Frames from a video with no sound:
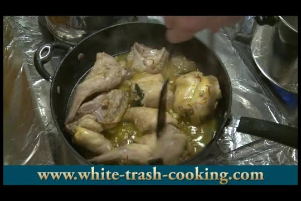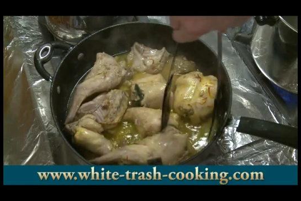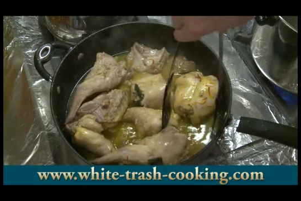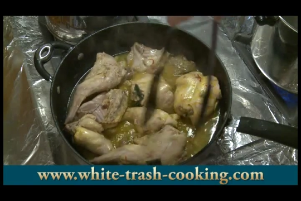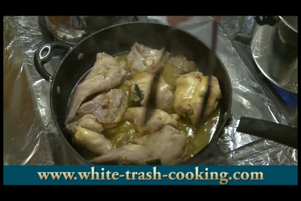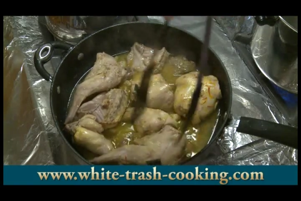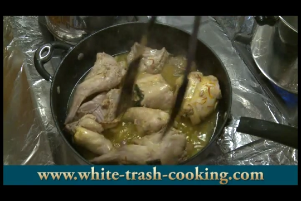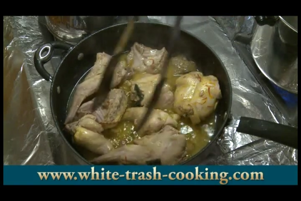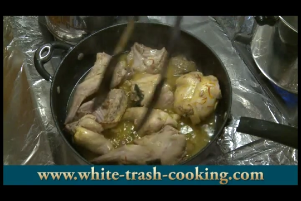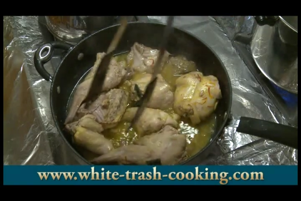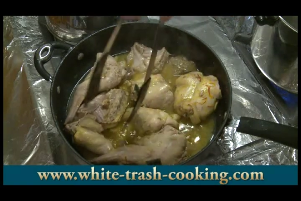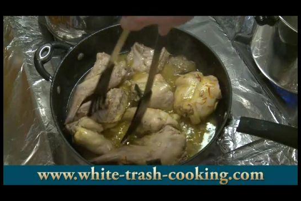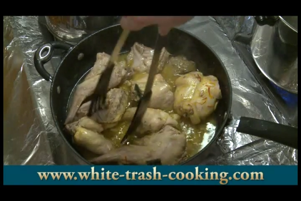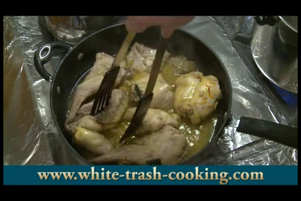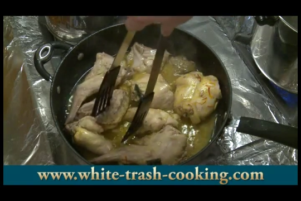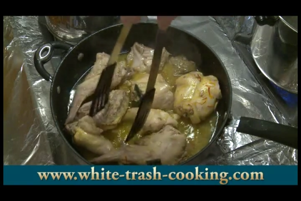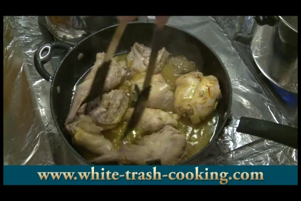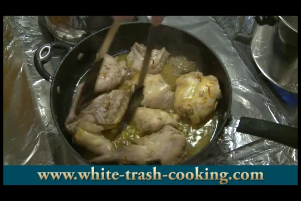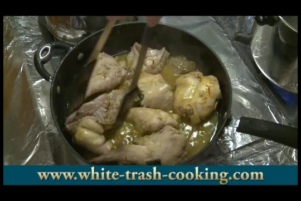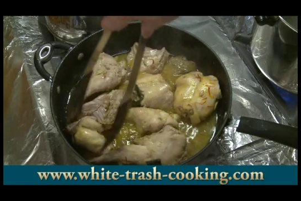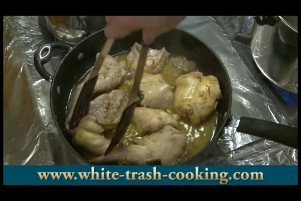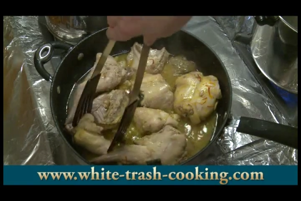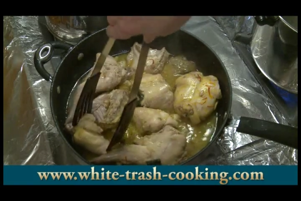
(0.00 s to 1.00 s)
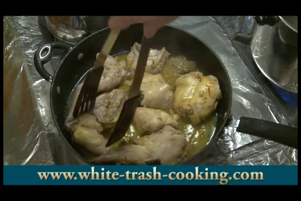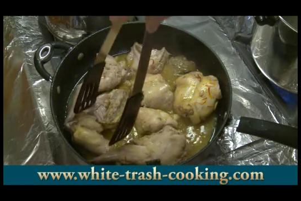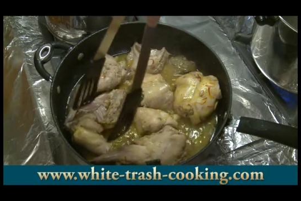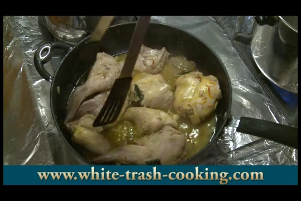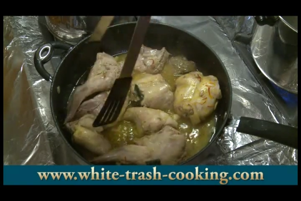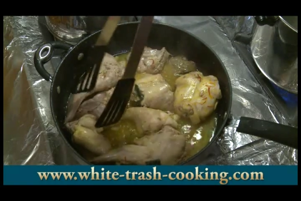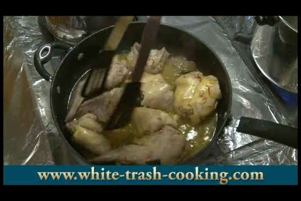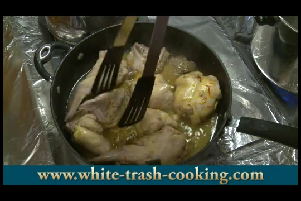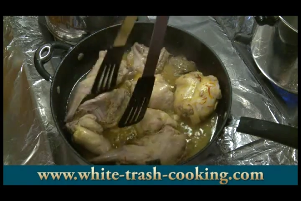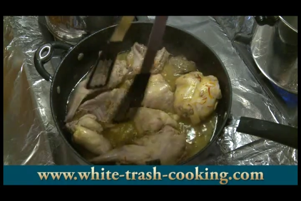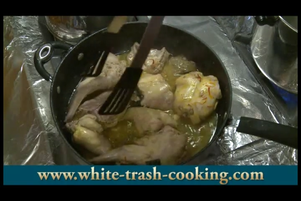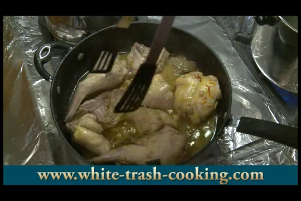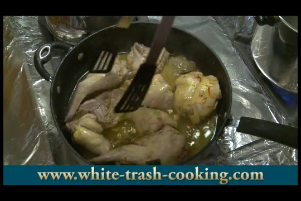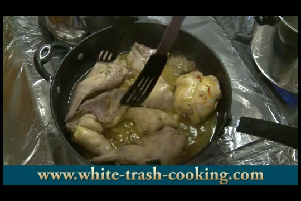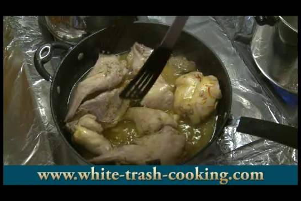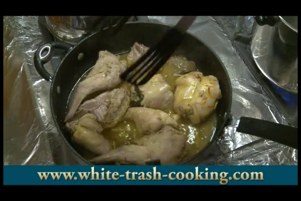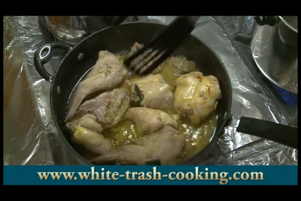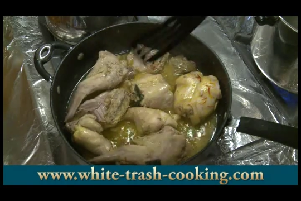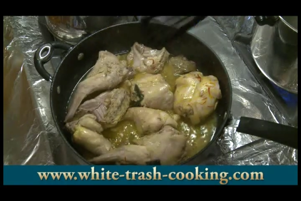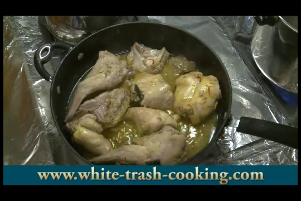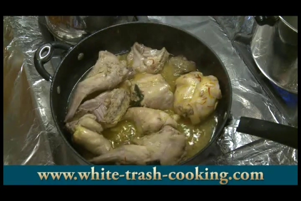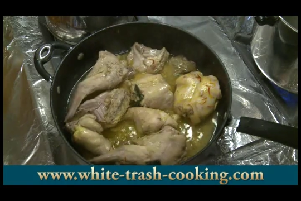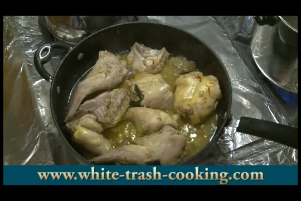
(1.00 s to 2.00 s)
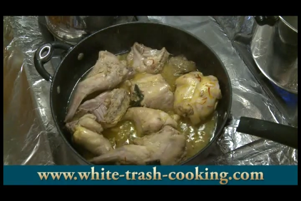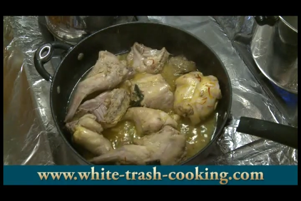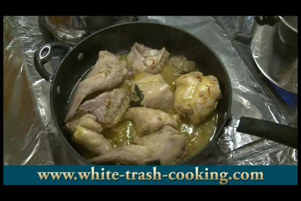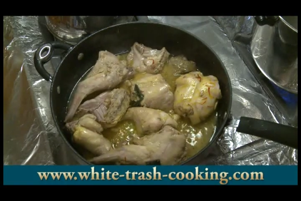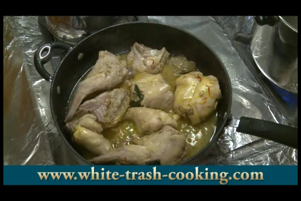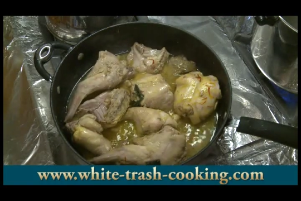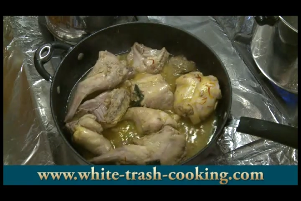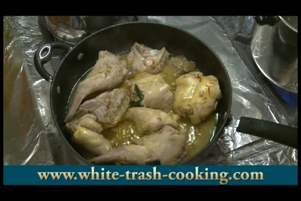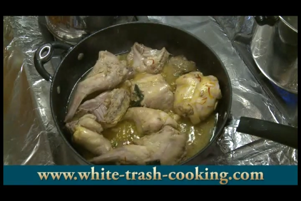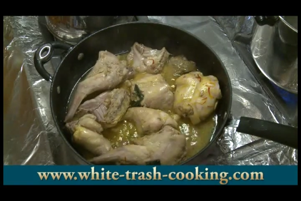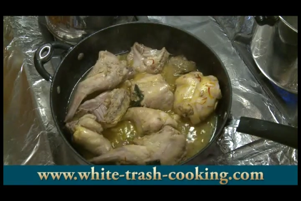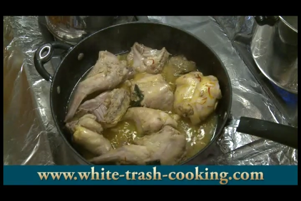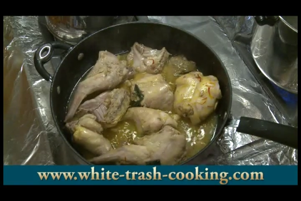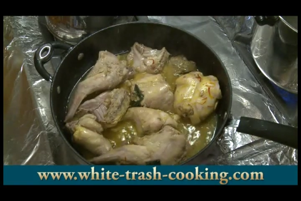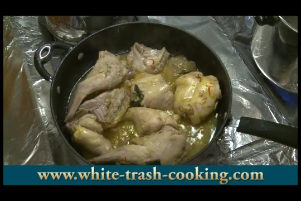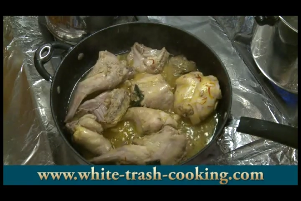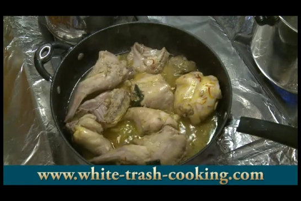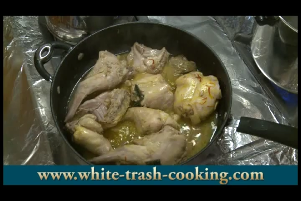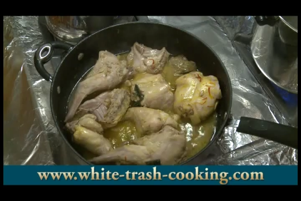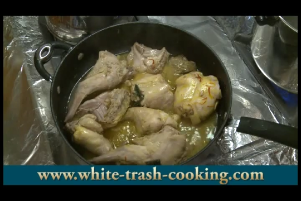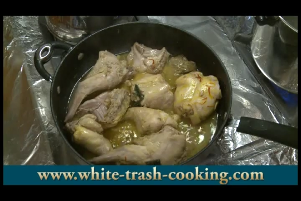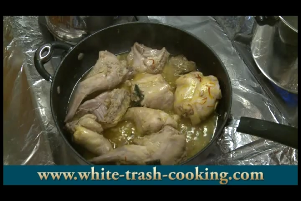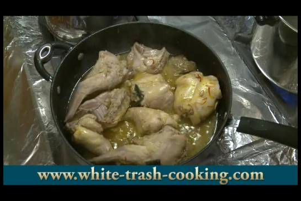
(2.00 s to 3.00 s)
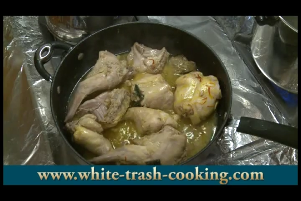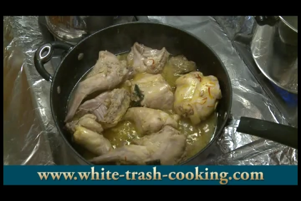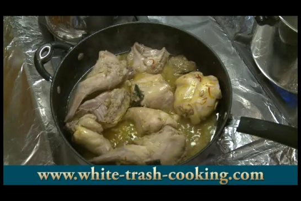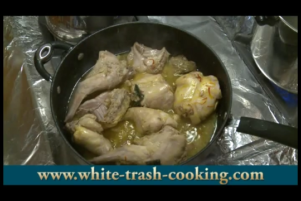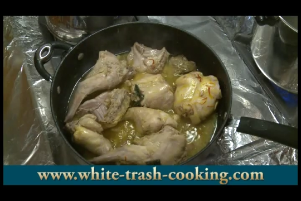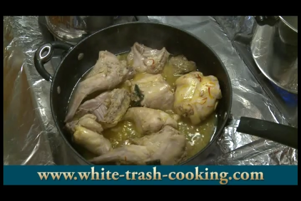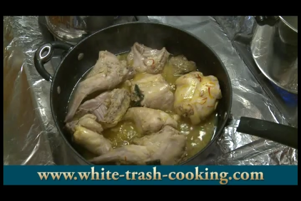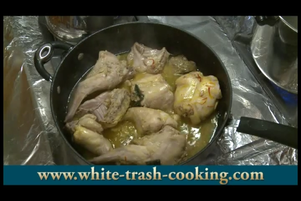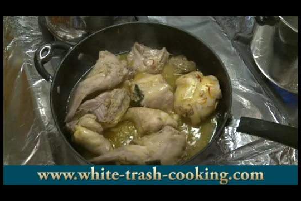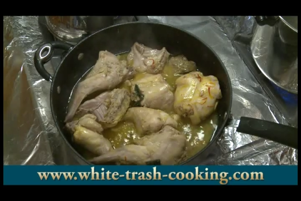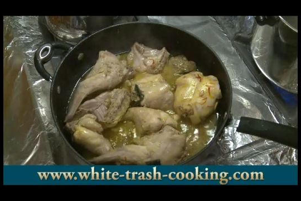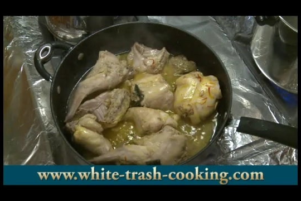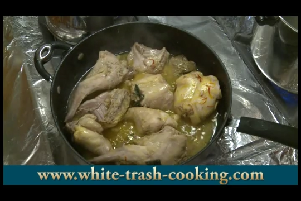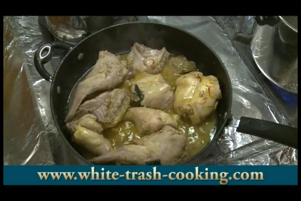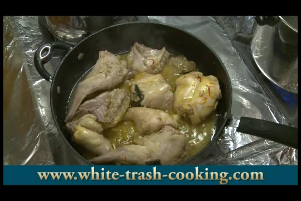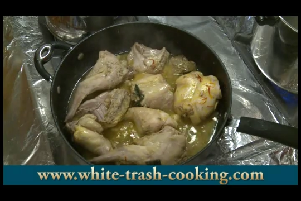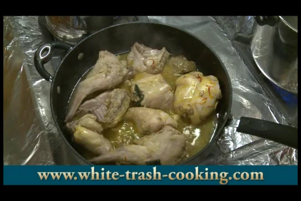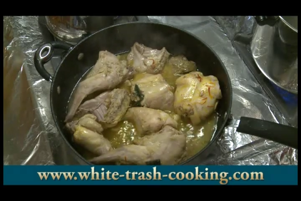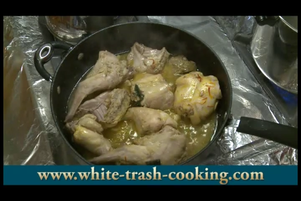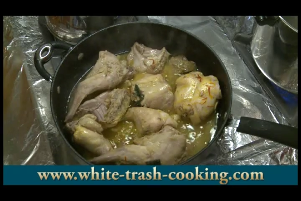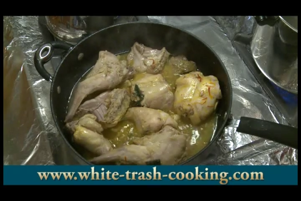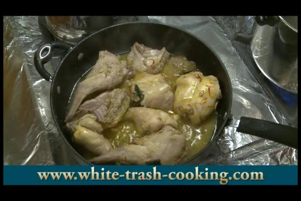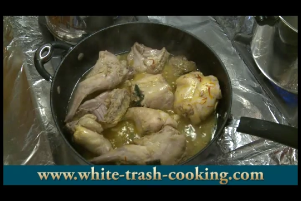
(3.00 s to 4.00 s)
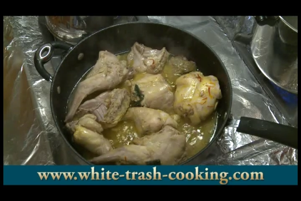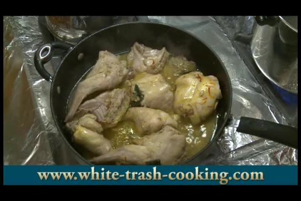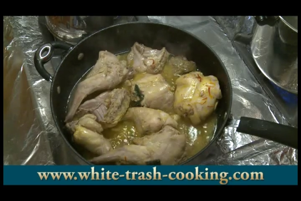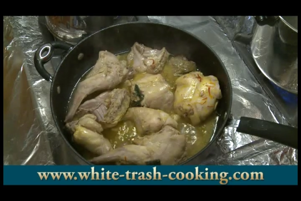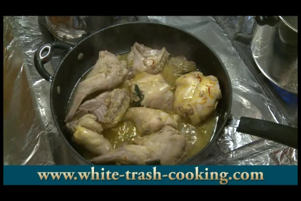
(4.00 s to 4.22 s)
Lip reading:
No face is visible, so there are no lips to read.